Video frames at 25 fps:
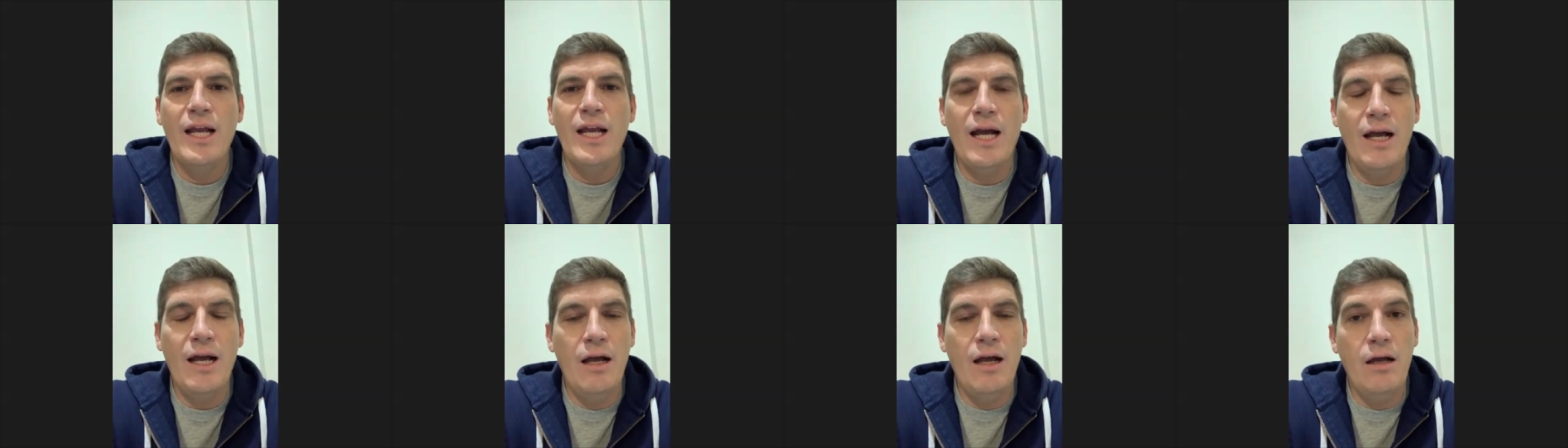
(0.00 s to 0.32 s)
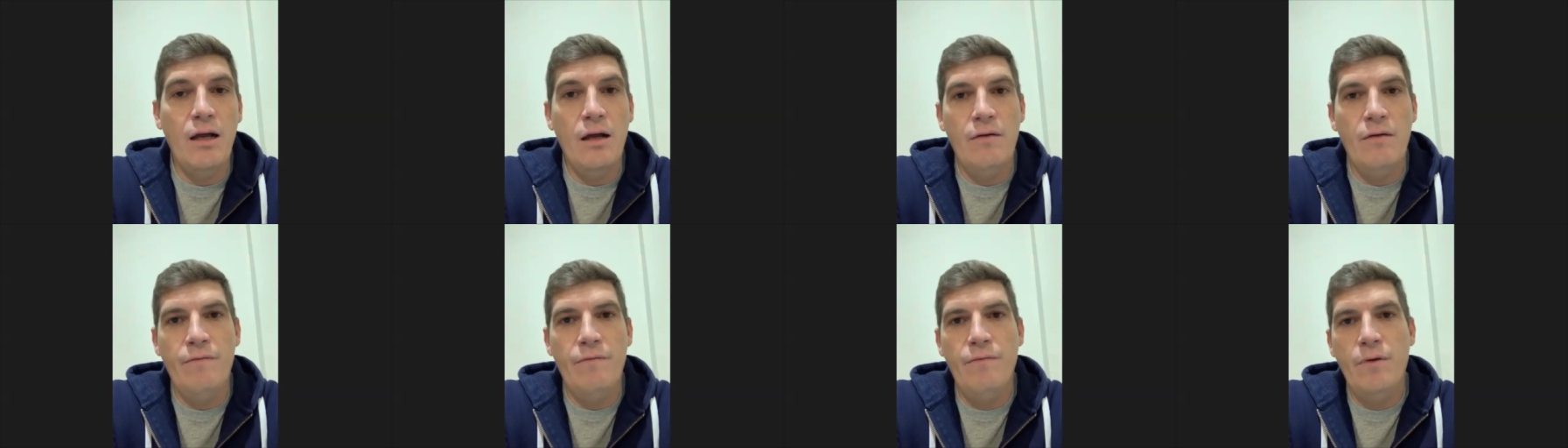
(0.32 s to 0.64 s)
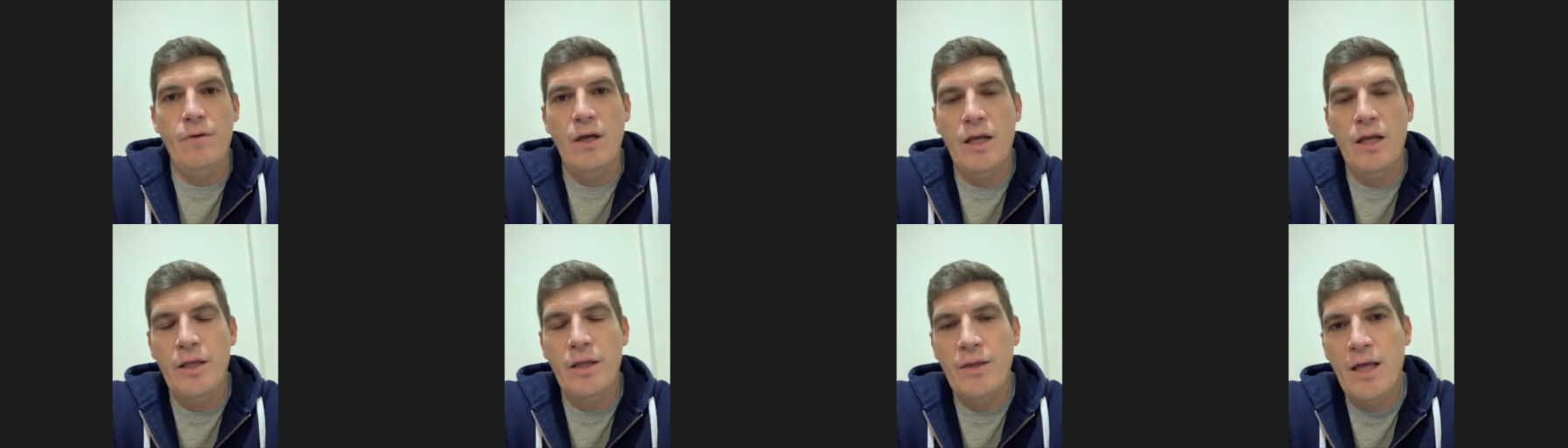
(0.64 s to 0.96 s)
I,
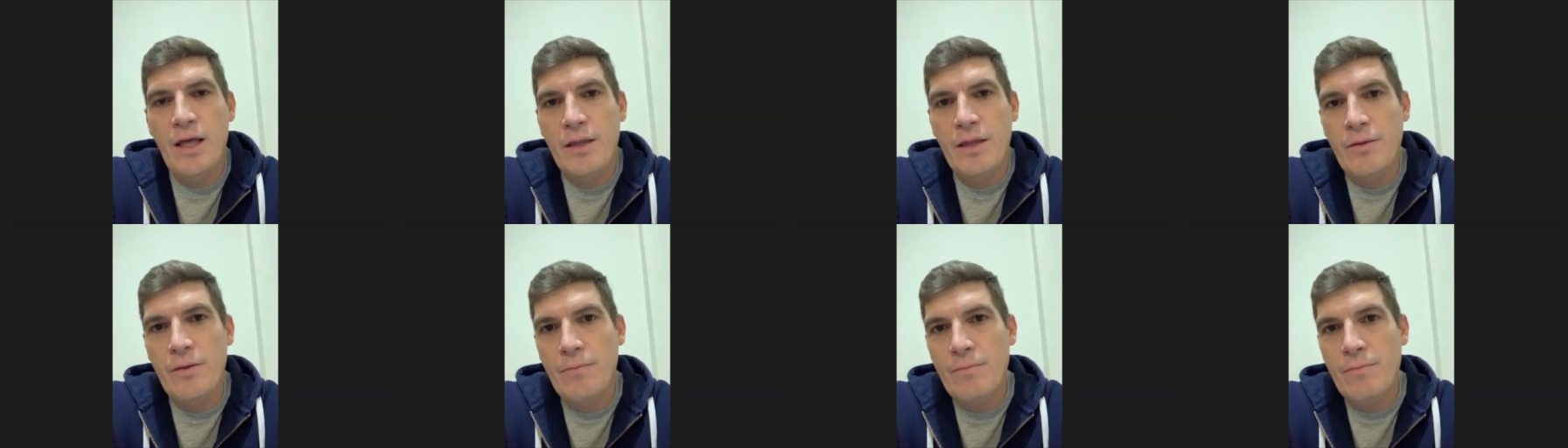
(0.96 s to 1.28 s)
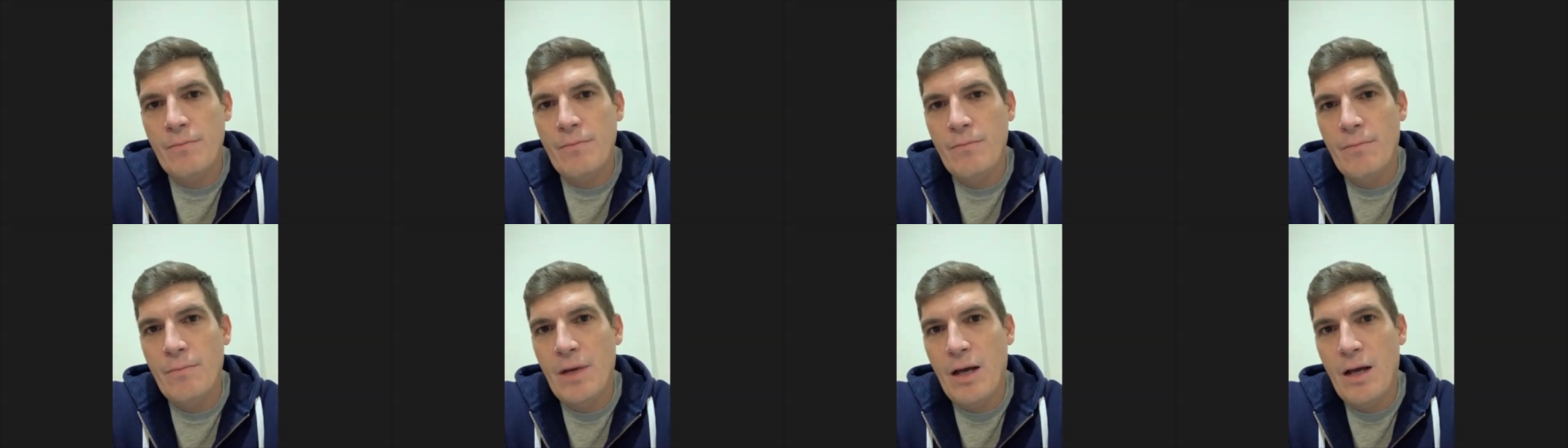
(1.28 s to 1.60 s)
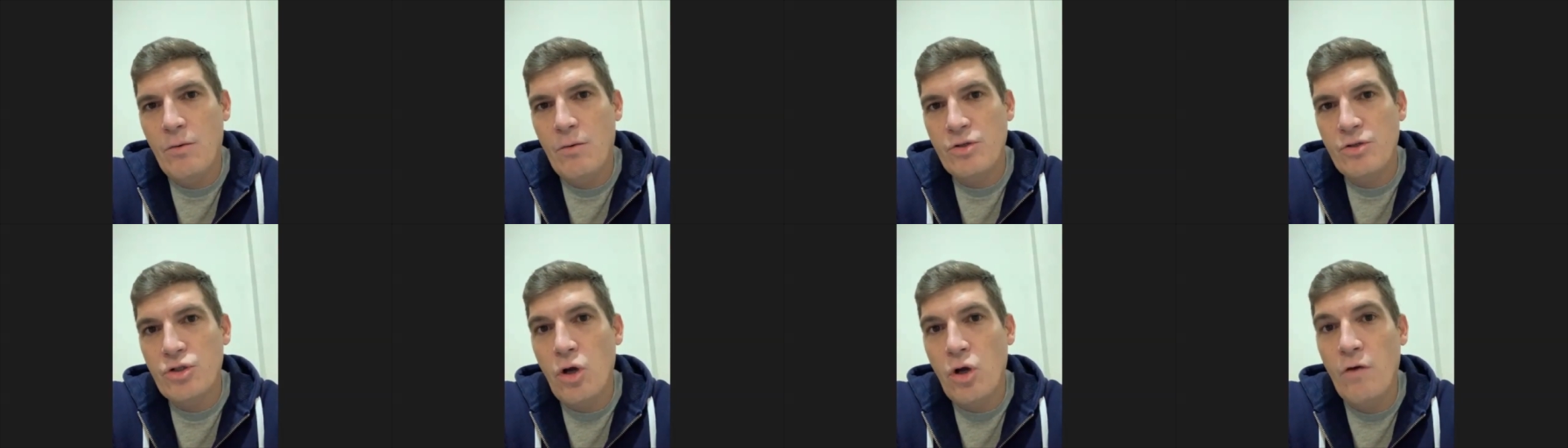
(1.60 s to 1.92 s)
I, I, and I
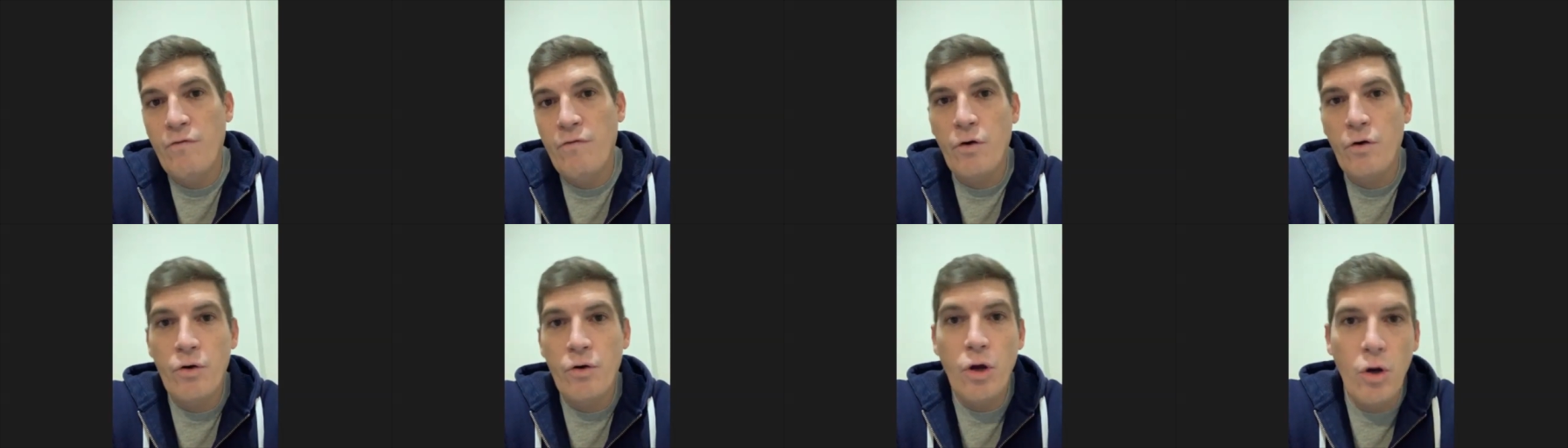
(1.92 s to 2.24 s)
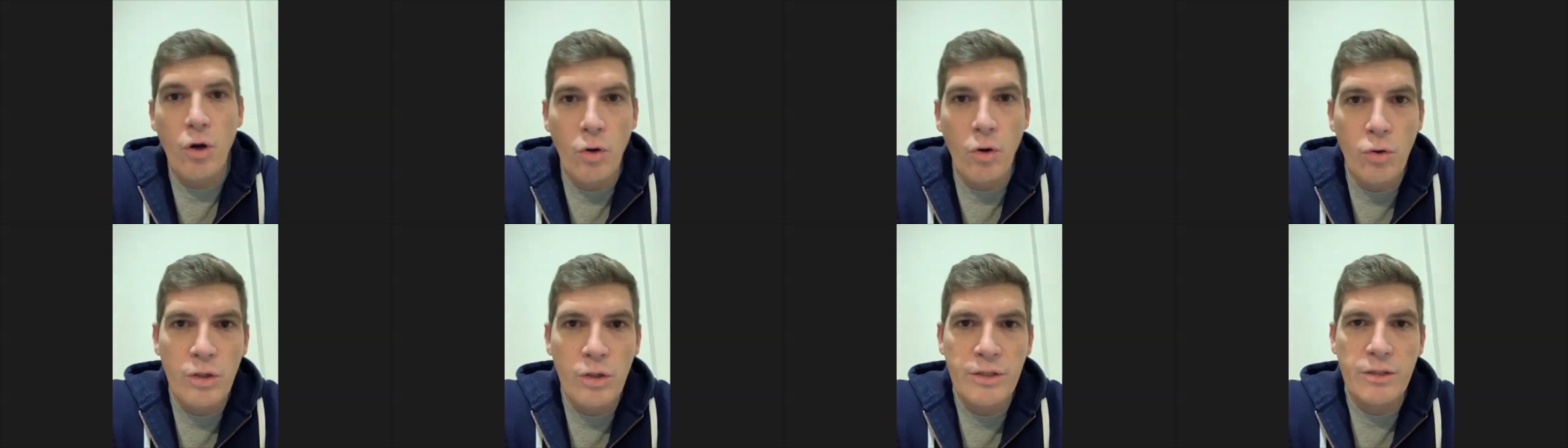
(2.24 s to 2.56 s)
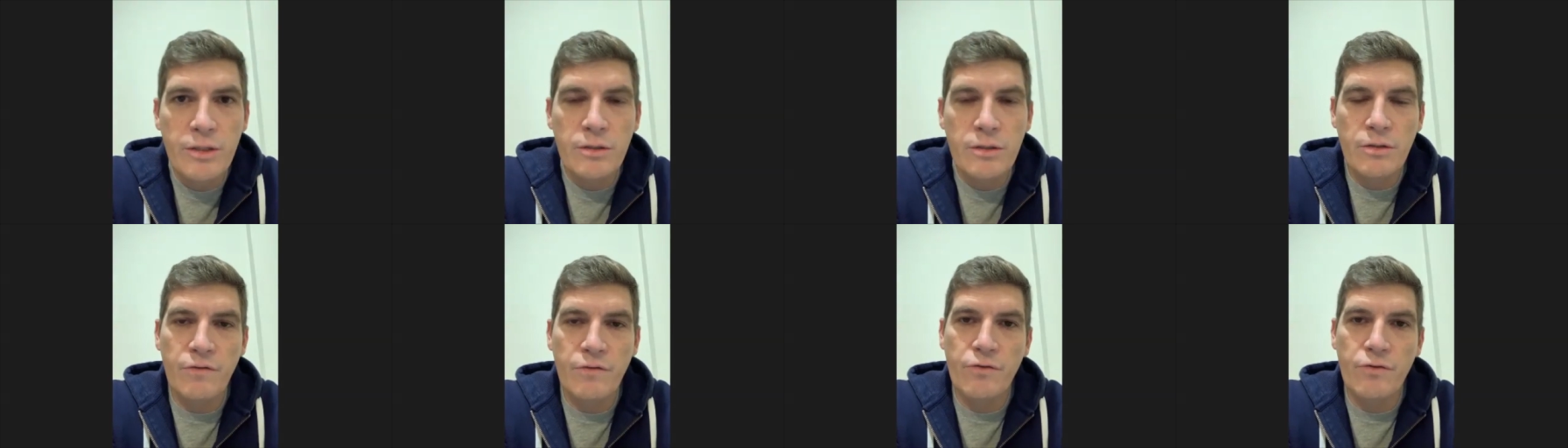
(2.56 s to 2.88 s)
was going for gold,
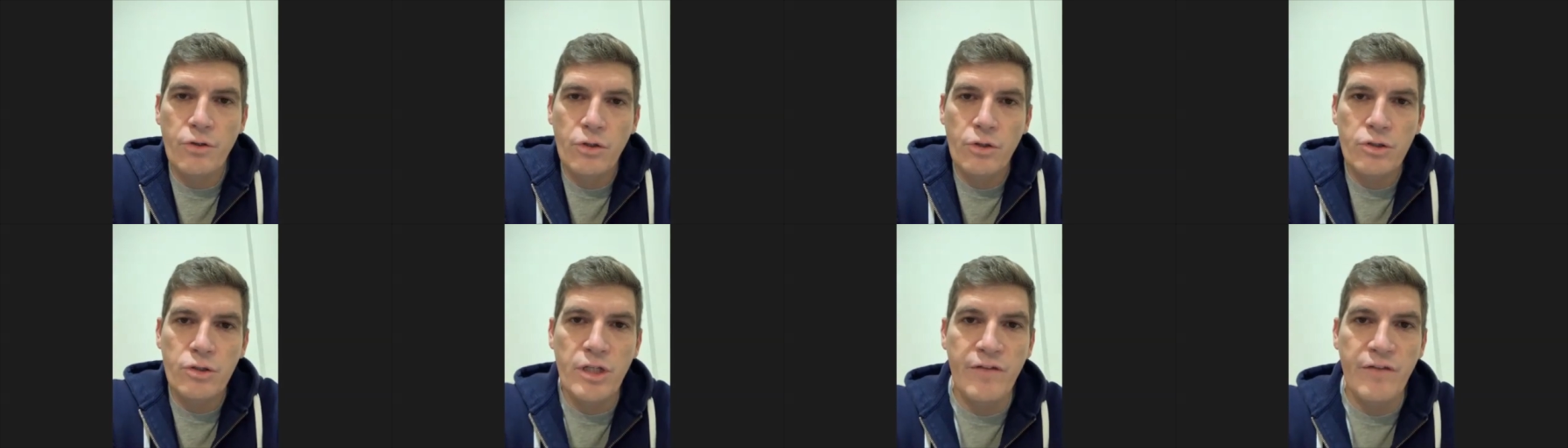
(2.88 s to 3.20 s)
of course.